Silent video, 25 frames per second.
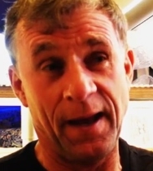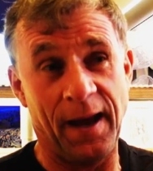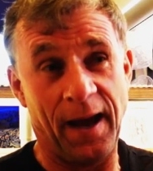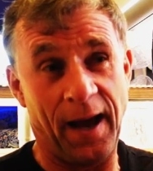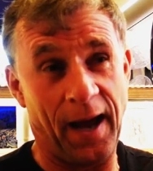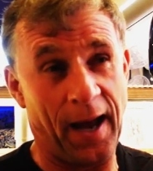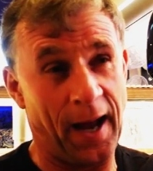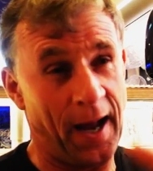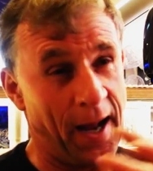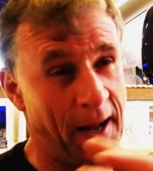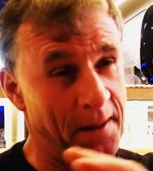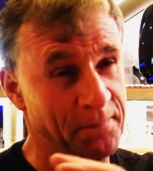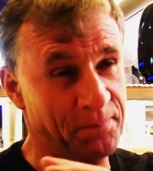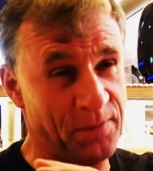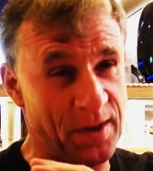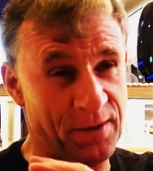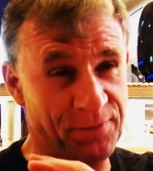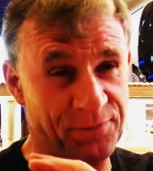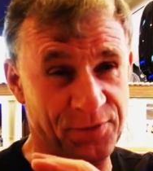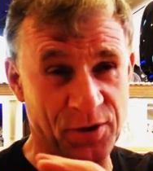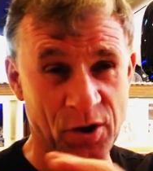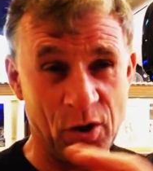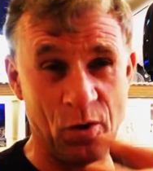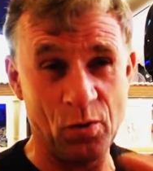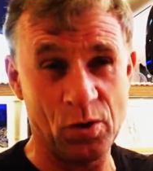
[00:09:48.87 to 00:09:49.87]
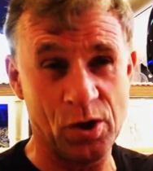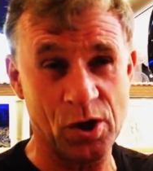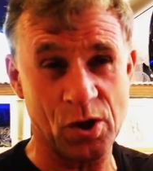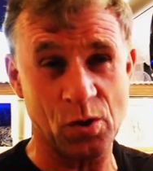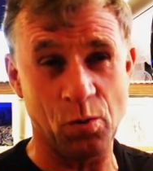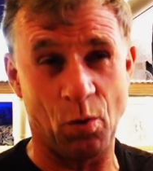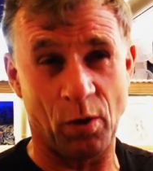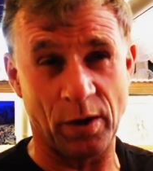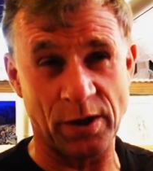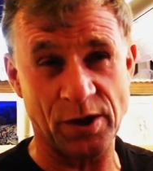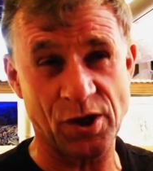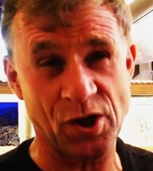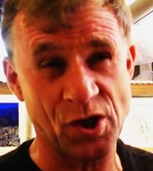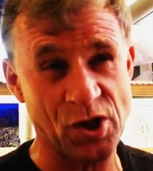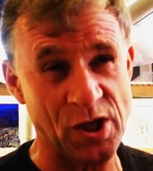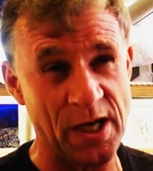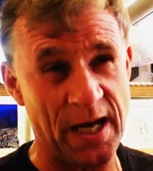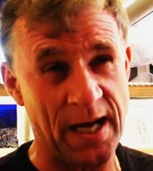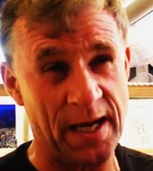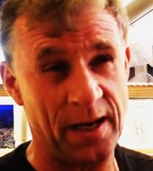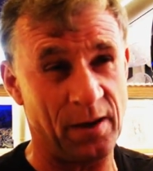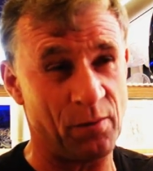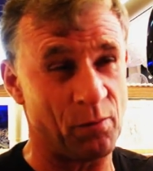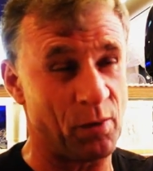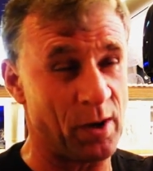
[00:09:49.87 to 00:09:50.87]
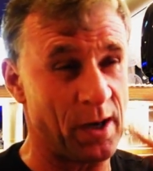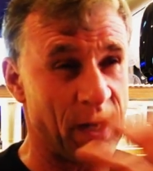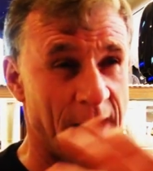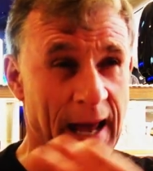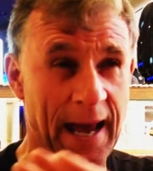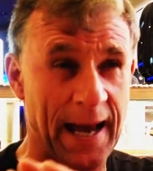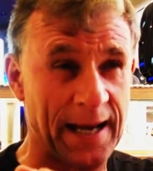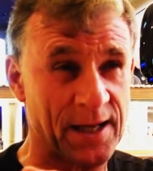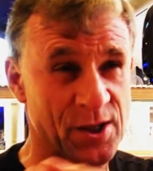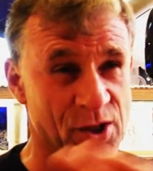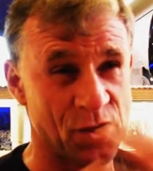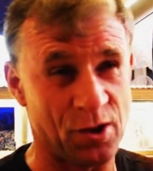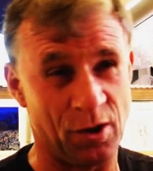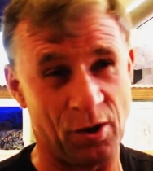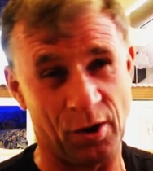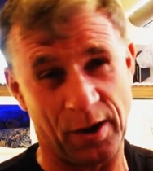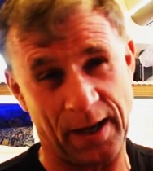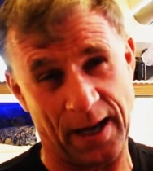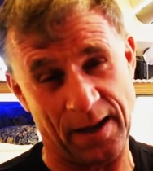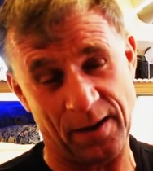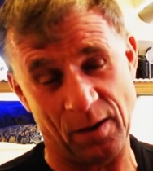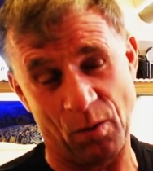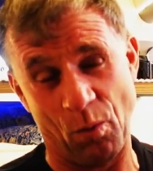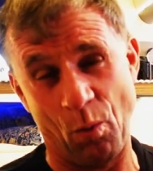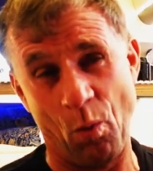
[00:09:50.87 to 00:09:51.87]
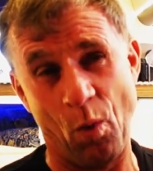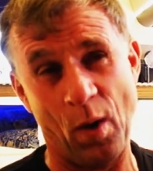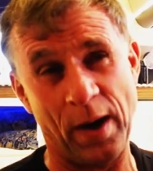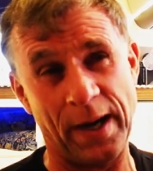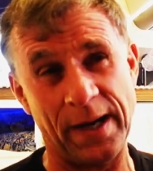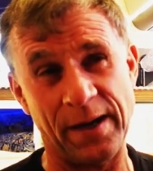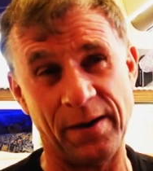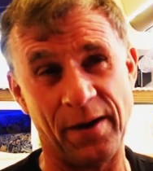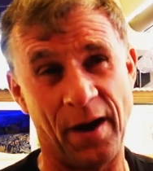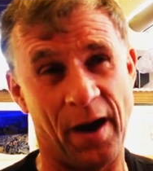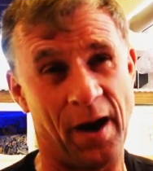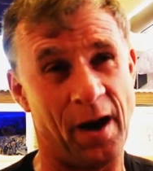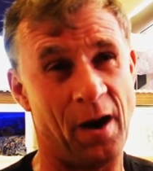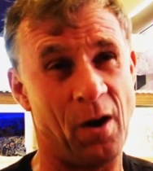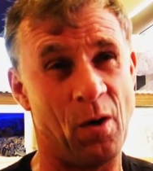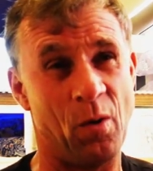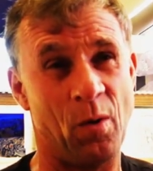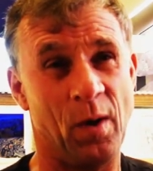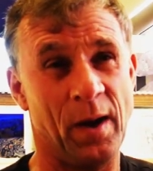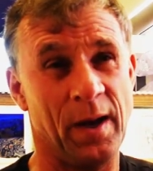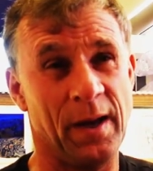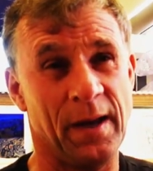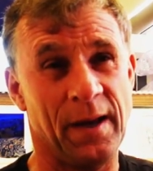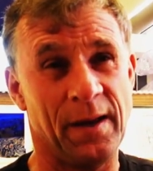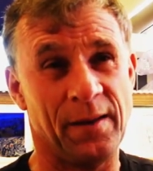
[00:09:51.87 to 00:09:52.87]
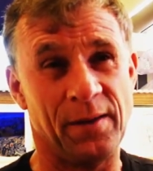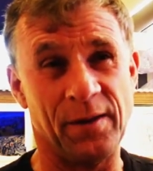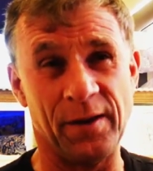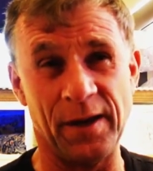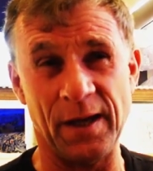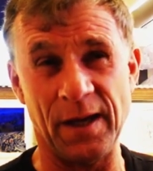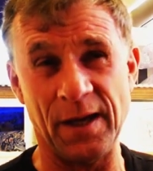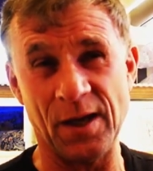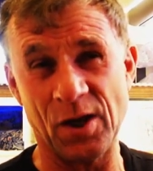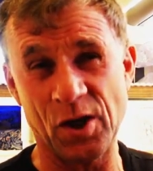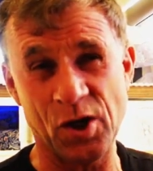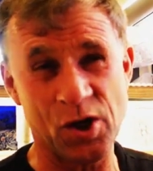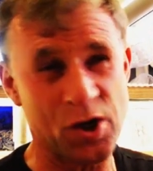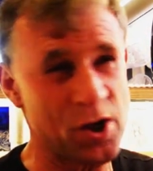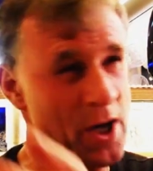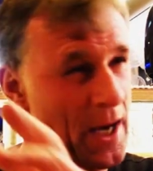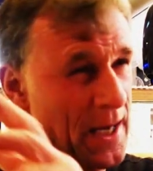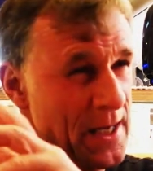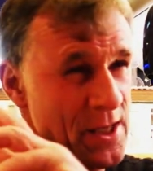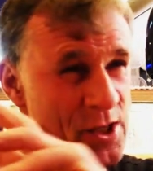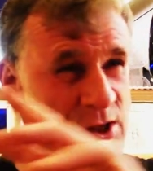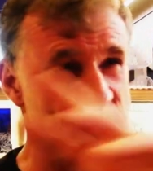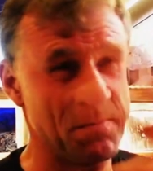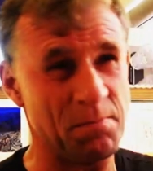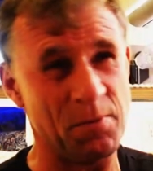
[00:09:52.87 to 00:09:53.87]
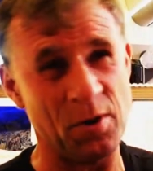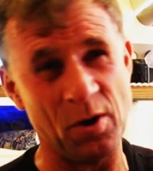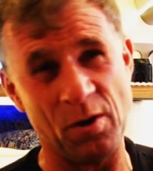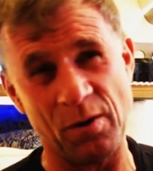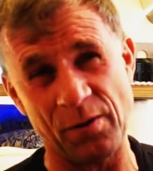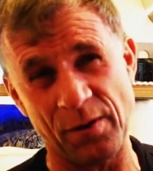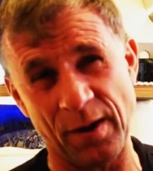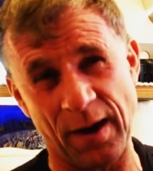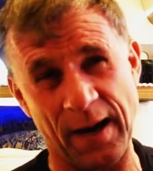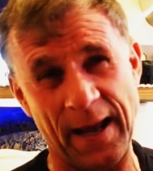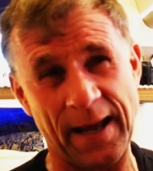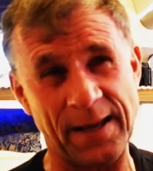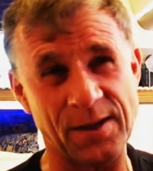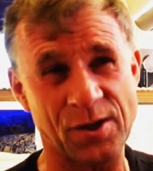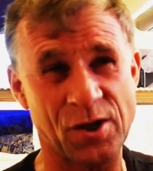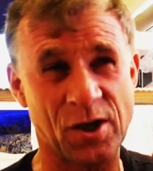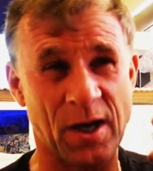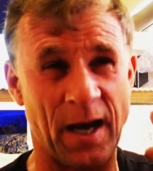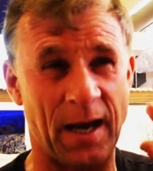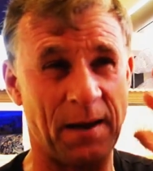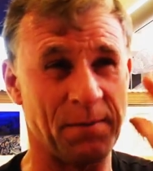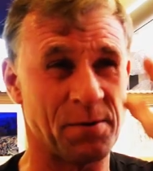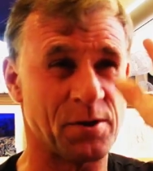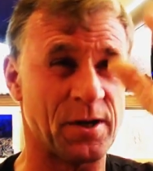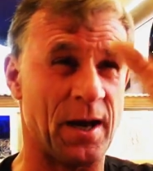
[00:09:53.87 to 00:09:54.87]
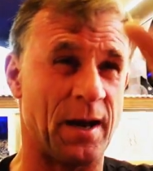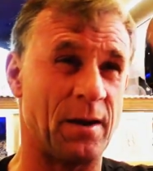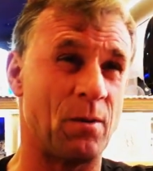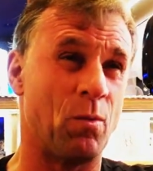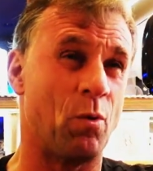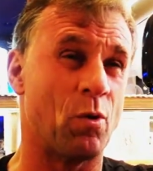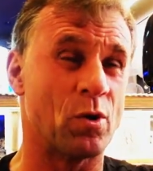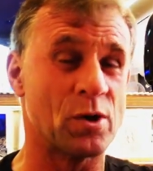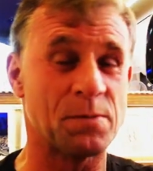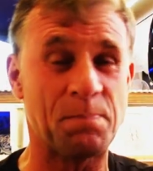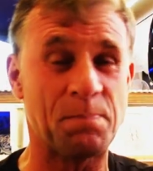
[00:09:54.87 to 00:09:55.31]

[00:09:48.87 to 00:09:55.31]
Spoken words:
If you just want to sit and relax and look out the window, the changing mood of the landscapes down towards